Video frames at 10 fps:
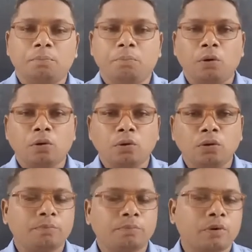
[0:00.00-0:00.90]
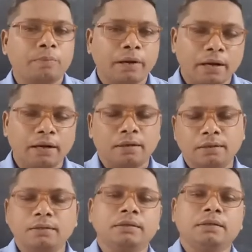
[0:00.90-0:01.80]
borrow from her
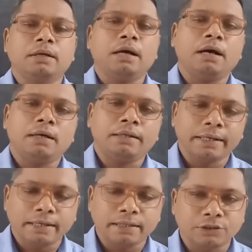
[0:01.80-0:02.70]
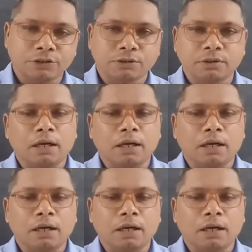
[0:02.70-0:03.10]
a necklace.